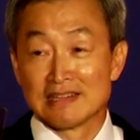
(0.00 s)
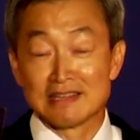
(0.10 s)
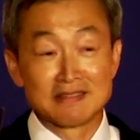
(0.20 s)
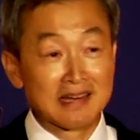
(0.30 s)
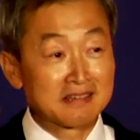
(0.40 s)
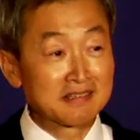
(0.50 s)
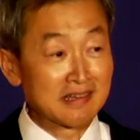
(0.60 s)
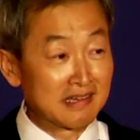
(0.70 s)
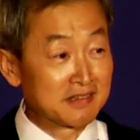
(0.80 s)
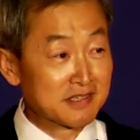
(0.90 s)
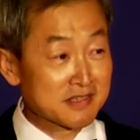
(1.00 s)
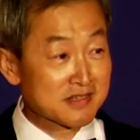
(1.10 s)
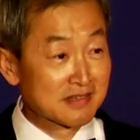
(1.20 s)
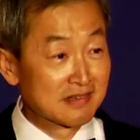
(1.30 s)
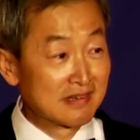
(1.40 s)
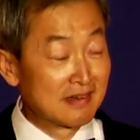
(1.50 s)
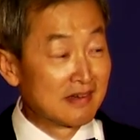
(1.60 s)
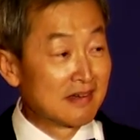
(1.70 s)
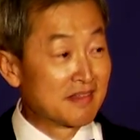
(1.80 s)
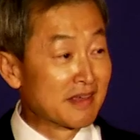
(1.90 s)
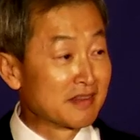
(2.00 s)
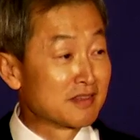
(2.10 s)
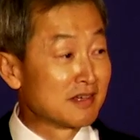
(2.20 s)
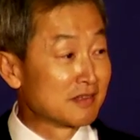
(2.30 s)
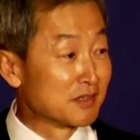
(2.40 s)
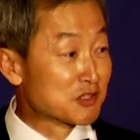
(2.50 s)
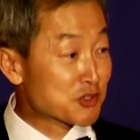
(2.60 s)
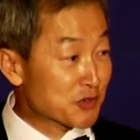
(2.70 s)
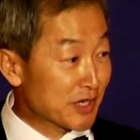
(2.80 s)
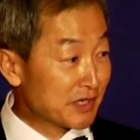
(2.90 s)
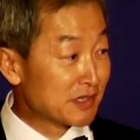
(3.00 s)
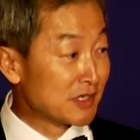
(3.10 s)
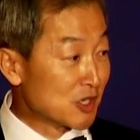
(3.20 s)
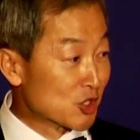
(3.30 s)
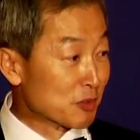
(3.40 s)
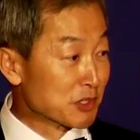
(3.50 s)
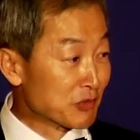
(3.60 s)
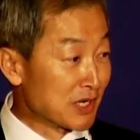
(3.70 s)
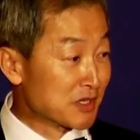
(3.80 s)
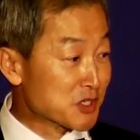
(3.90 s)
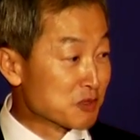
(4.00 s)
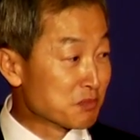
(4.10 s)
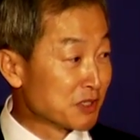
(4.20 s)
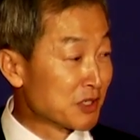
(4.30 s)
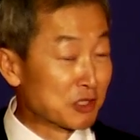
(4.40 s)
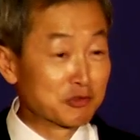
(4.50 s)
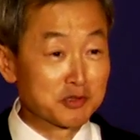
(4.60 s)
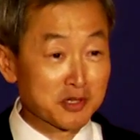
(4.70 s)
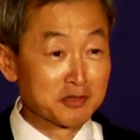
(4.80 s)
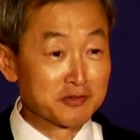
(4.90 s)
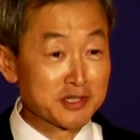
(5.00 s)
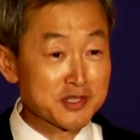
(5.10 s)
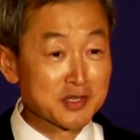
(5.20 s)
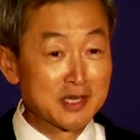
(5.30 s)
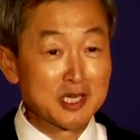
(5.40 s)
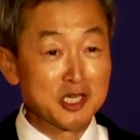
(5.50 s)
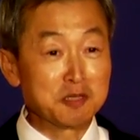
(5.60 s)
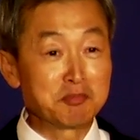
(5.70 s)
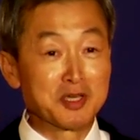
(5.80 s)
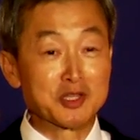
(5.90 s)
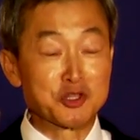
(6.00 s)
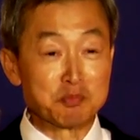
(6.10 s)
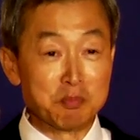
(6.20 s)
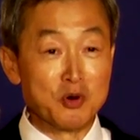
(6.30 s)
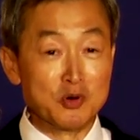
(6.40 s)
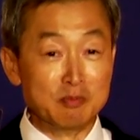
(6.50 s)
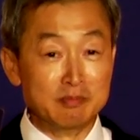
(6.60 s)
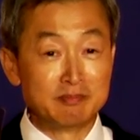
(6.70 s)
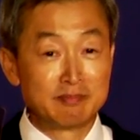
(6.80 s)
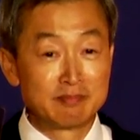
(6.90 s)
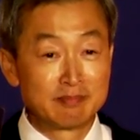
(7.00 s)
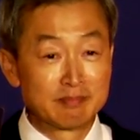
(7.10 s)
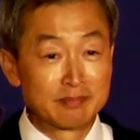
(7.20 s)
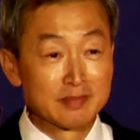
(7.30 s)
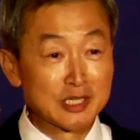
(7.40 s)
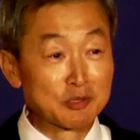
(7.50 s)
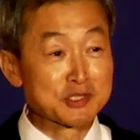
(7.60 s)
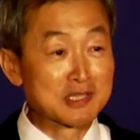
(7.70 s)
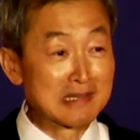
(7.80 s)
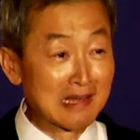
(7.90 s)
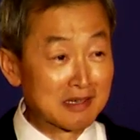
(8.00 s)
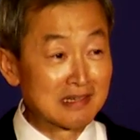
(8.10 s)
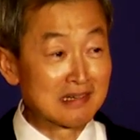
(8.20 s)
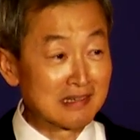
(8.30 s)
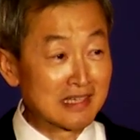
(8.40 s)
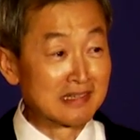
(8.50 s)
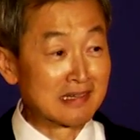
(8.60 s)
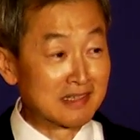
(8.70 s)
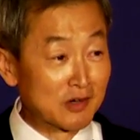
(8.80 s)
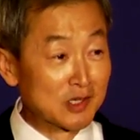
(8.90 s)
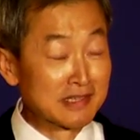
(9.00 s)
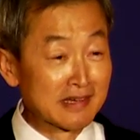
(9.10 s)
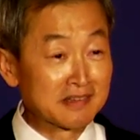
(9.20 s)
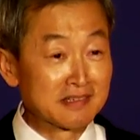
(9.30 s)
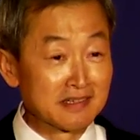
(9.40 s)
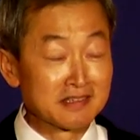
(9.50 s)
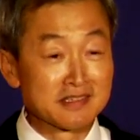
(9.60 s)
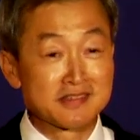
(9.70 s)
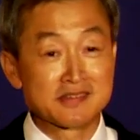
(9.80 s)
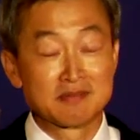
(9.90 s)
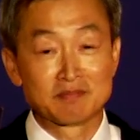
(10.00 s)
In the 1980s, then the trade and economic relations between our two countries, it began to boom. It was in early 1980s.